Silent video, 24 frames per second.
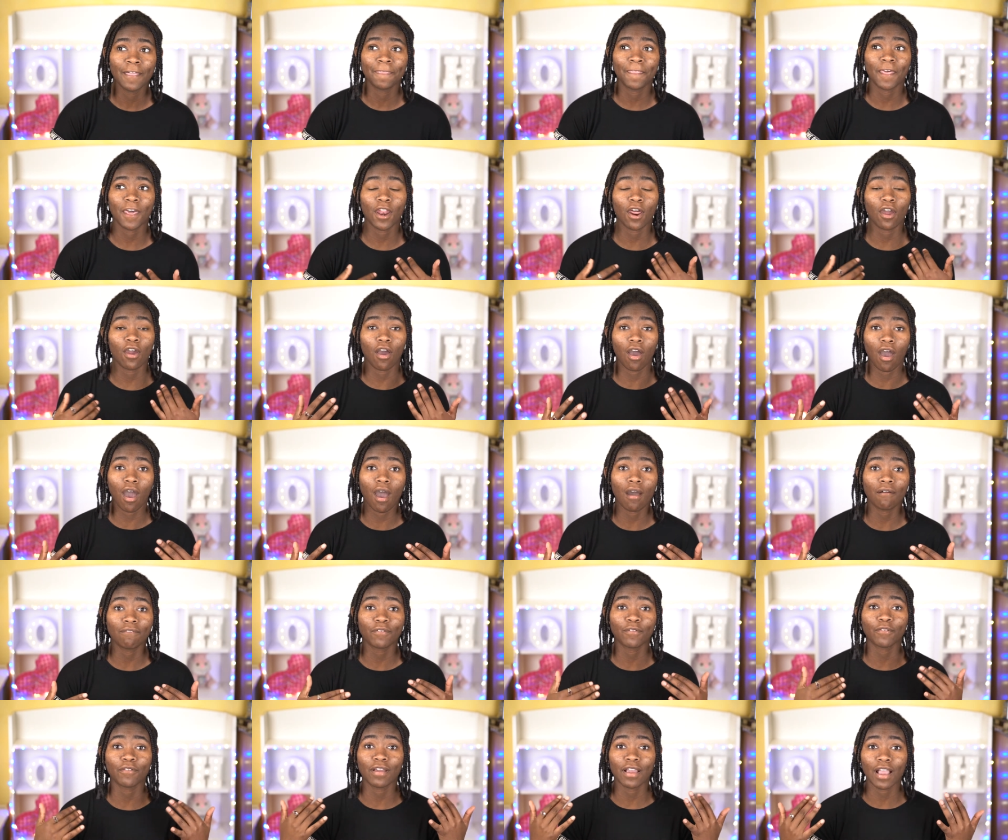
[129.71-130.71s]
that are
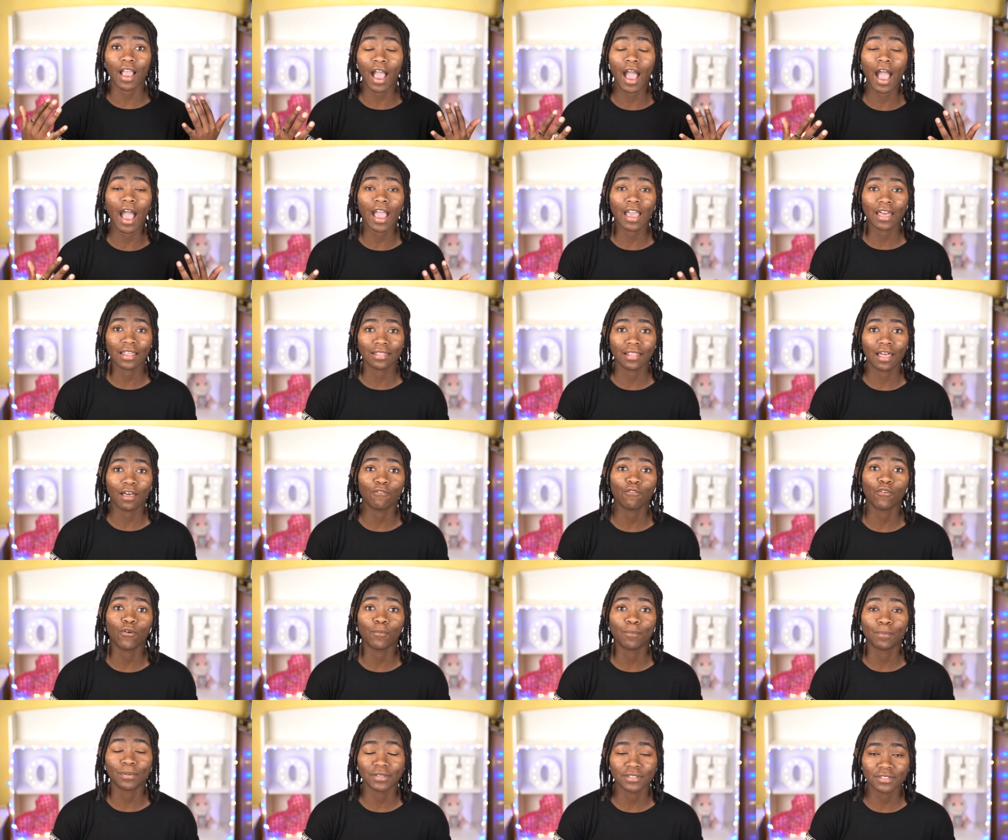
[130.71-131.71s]
offering high
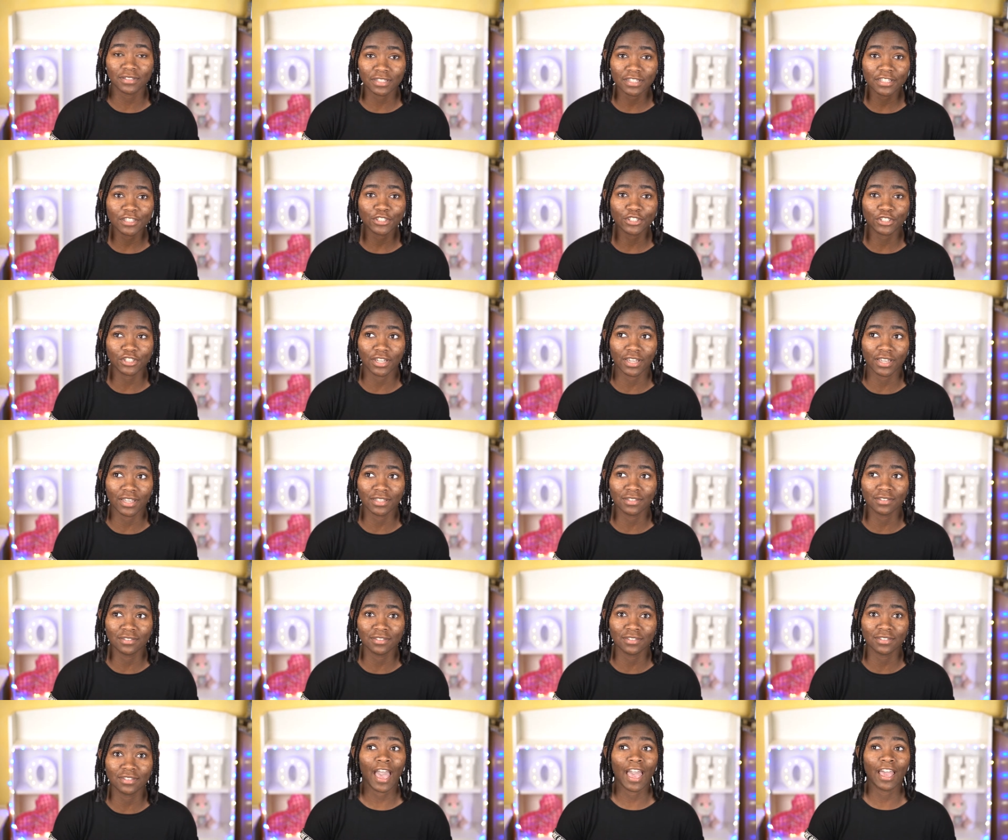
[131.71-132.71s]
level positions